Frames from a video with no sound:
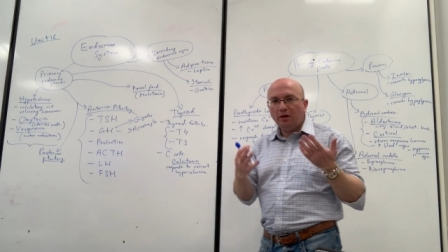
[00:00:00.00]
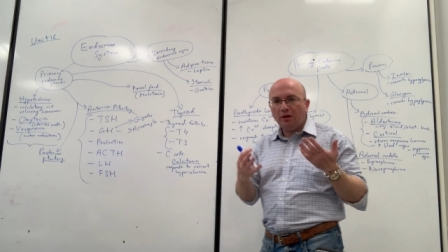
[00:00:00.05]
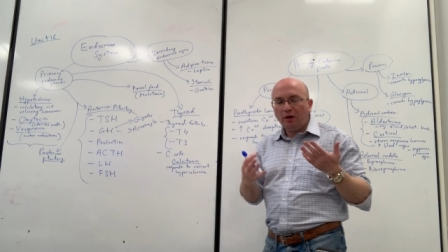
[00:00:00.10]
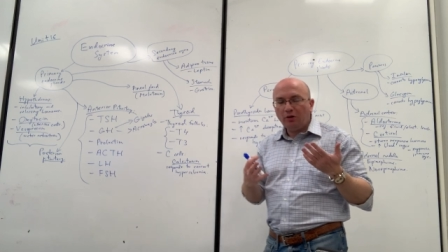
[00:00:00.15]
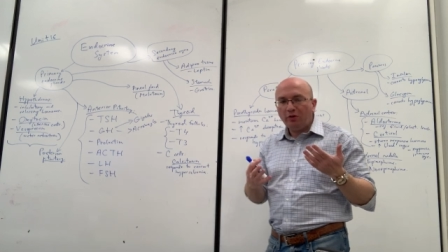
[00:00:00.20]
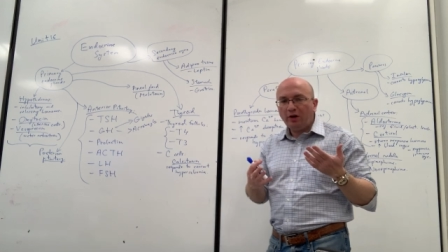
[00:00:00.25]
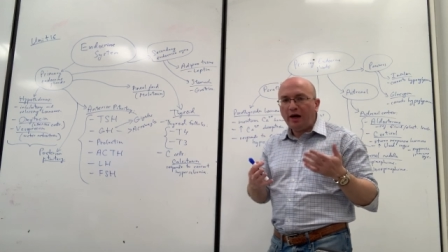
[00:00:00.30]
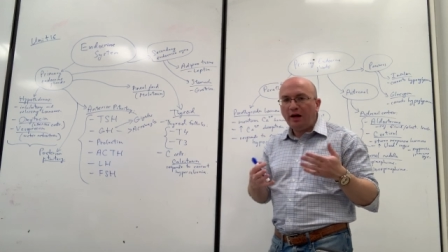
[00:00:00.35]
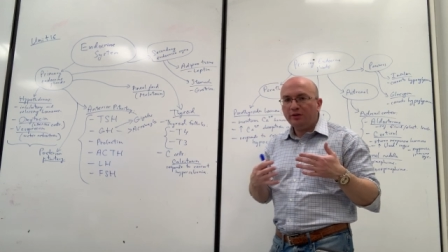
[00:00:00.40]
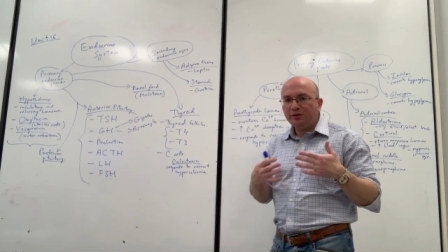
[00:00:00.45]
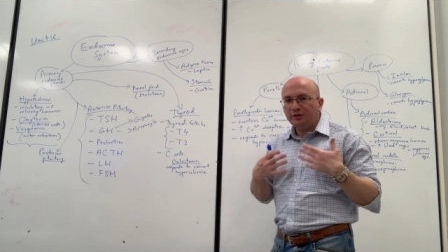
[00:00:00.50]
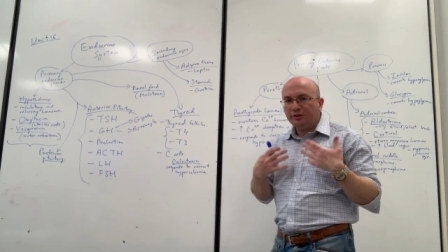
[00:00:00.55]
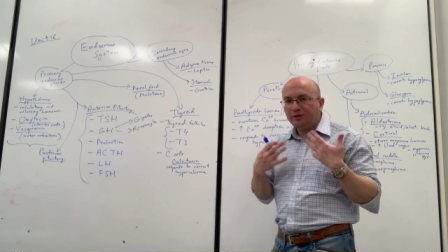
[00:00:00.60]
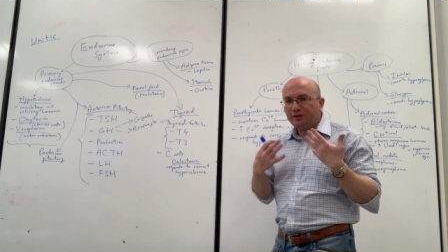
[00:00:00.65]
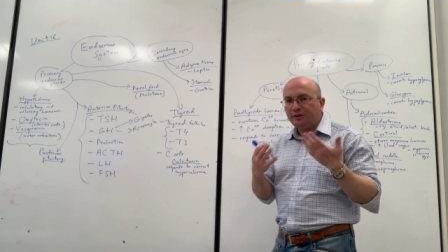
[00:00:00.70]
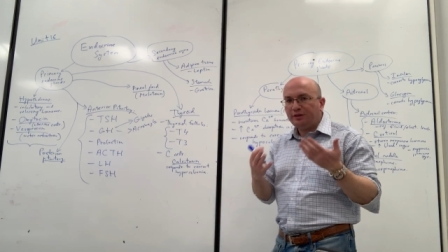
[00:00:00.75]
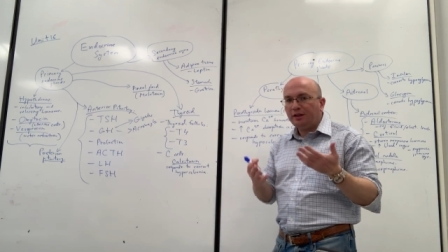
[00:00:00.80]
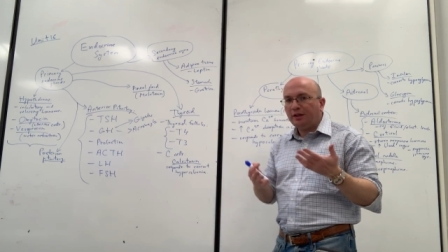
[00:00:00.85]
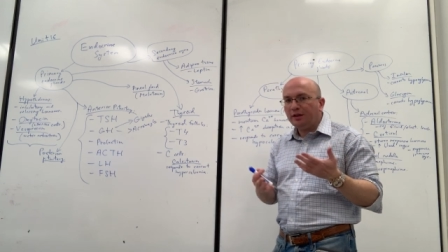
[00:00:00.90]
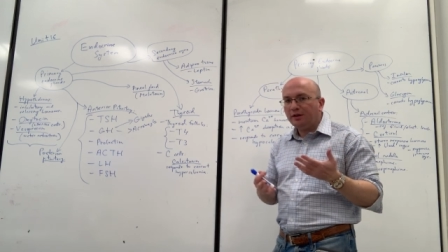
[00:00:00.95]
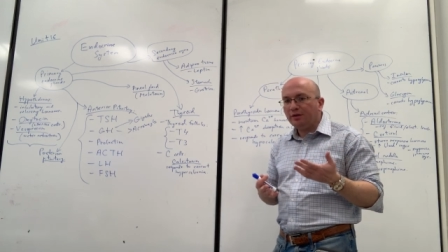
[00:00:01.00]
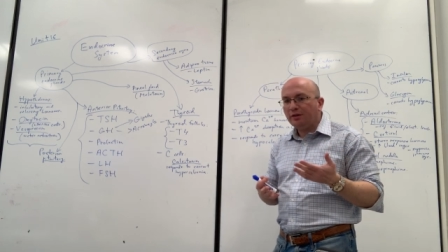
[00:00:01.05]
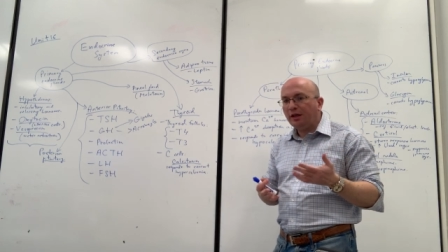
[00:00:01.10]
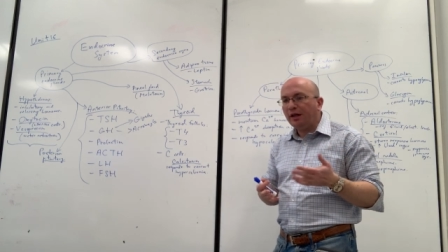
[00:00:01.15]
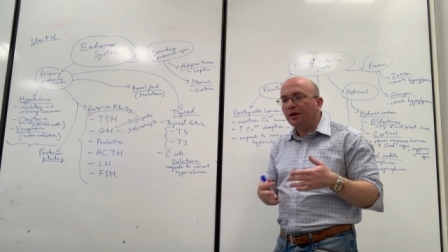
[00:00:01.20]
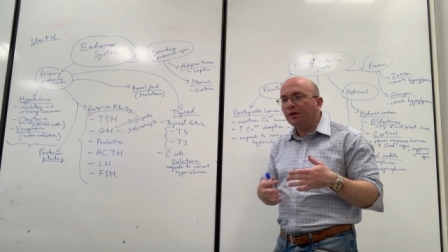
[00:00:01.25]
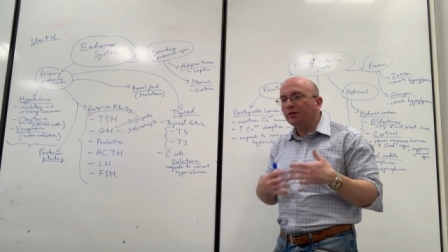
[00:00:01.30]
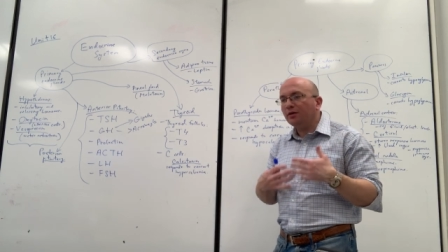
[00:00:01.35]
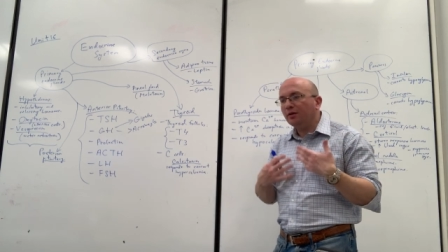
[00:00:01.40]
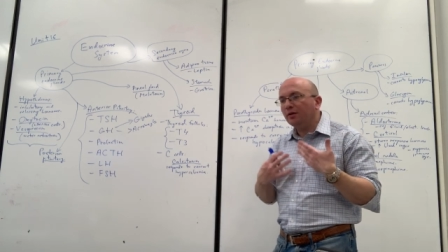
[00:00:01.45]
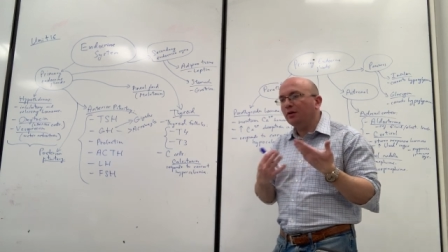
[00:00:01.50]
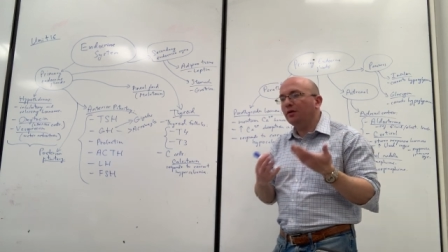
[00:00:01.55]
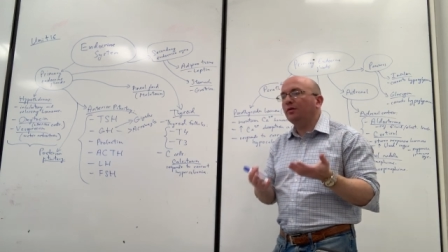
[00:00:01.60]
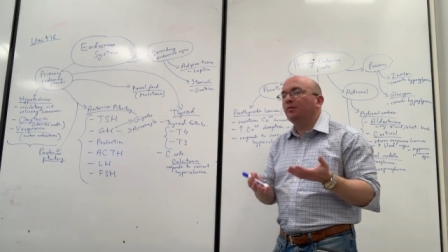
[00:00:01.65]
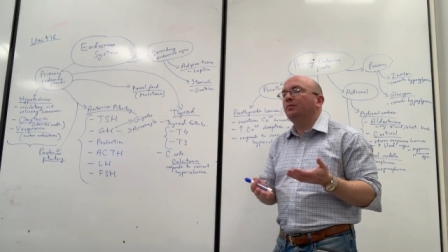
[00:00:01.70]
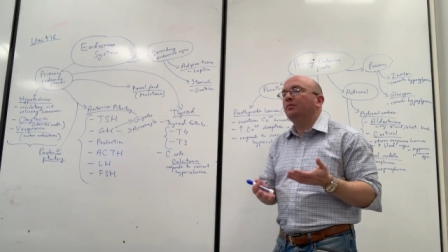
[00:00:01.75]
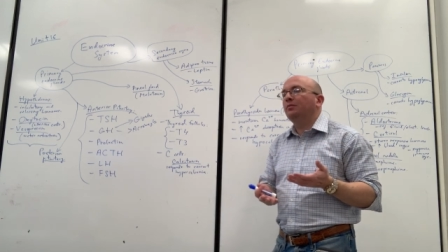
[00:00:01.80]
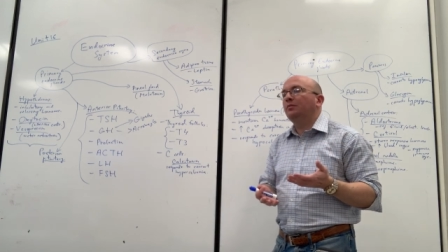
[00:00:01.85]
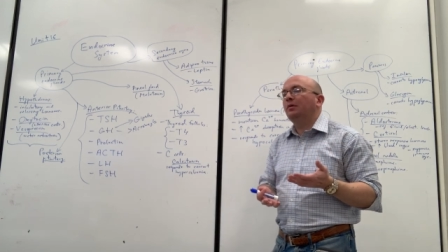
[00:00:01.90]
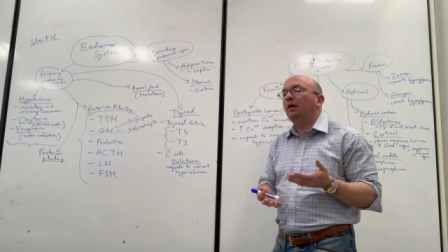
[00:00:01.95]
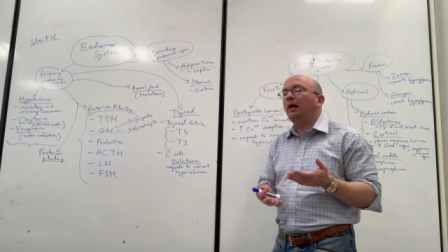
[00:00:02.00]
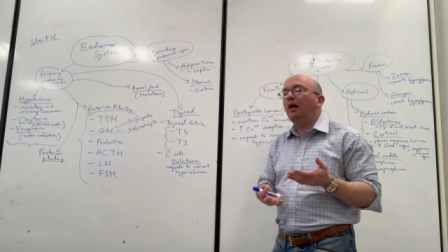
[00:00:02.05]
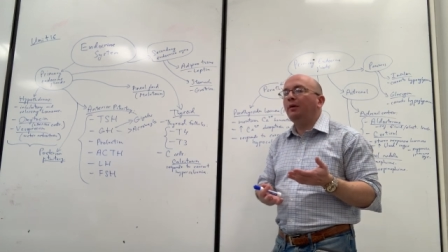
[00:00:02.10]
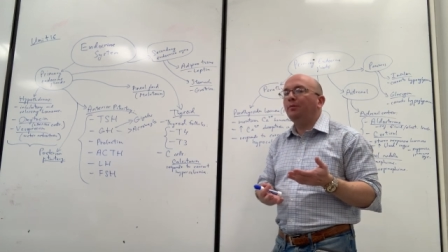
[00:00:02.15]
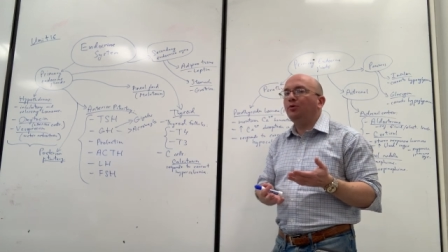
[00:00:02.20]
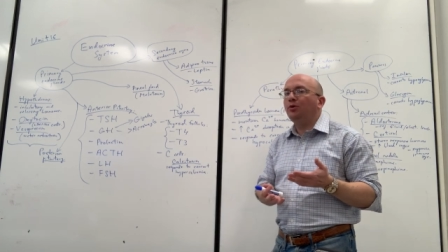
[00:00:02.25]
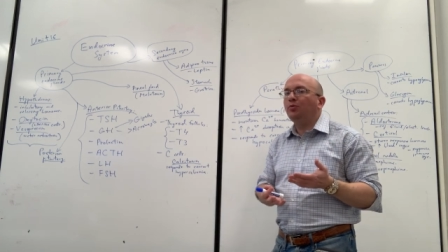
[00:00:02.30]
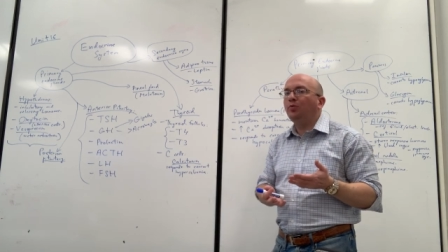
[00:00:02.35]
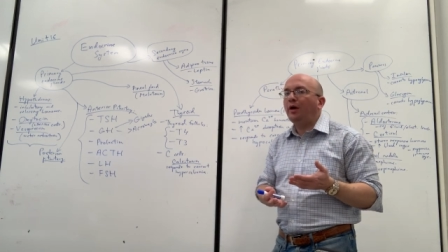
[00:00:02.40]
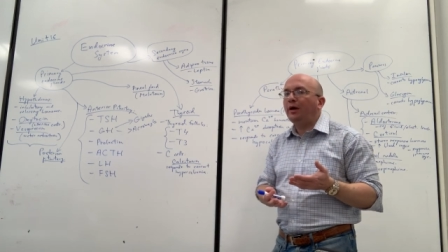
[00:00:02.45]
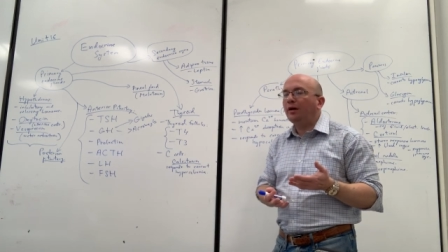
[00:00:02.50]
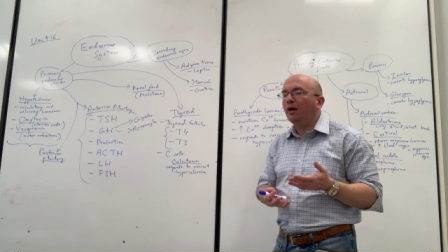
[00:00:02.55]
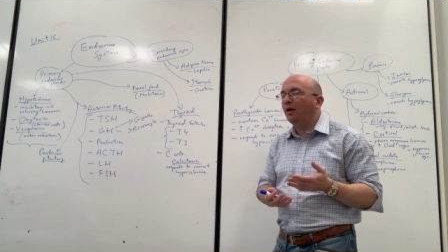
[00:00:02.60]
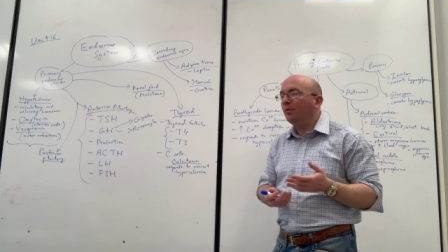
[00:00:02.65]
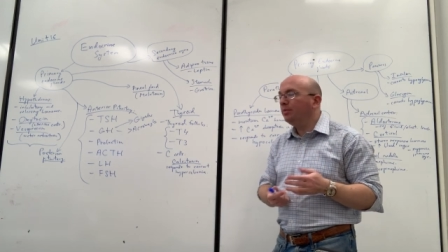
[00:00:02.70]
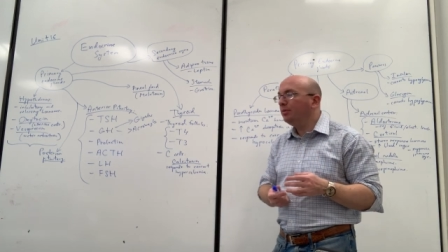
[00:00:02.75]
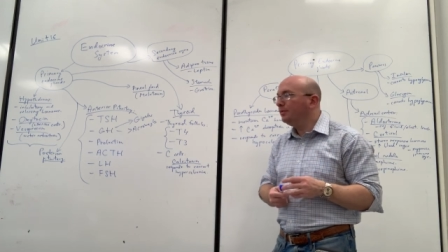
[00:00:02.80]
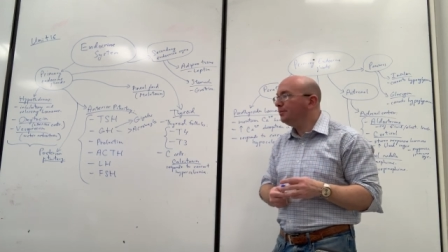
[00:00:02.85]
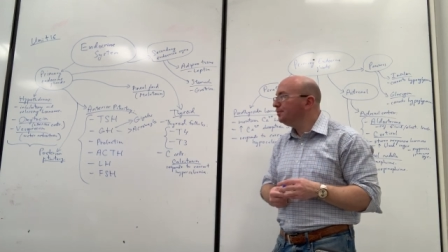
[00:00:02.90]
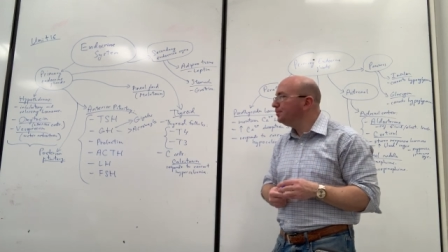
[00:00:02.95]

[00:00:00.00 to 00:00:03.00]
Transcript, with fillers: arousal state and uh, help you wake up.